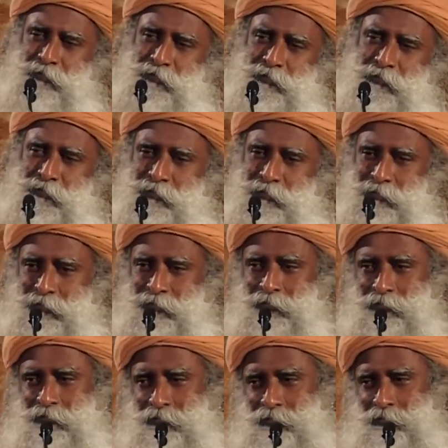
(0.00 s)

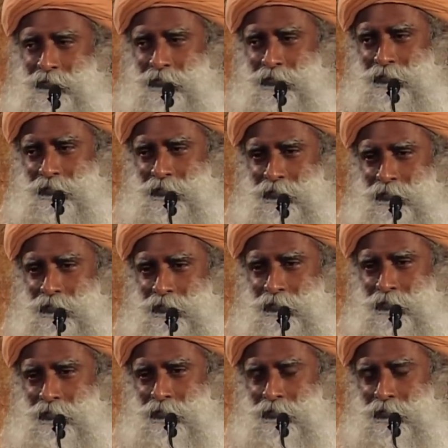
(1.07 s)

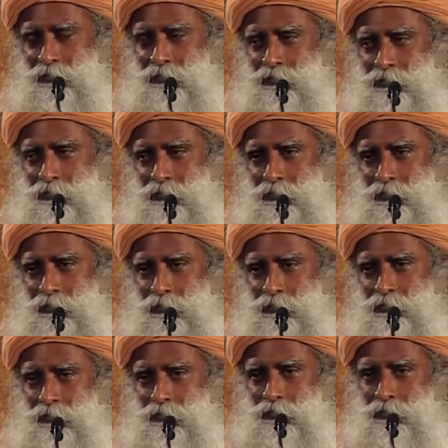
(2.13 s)
No one is speaking in this clip.